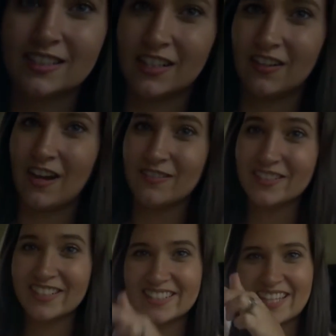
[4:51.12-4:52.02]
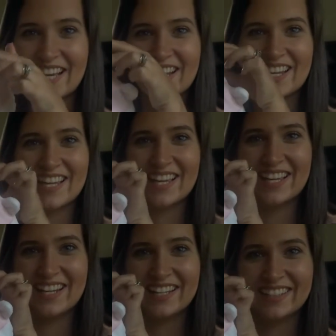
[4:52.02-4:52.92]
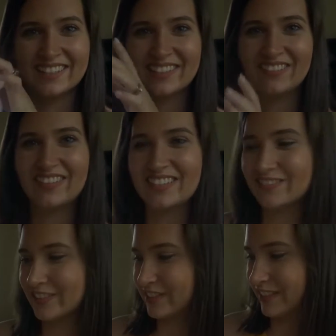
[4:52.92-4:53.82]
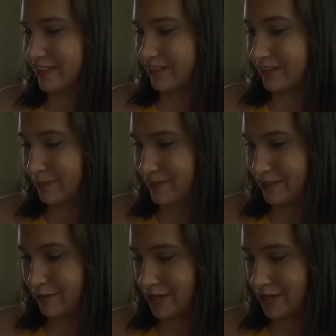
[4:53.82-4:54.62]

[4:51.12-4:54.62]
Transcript: So I'm so excited about these for sister. They're gonna be so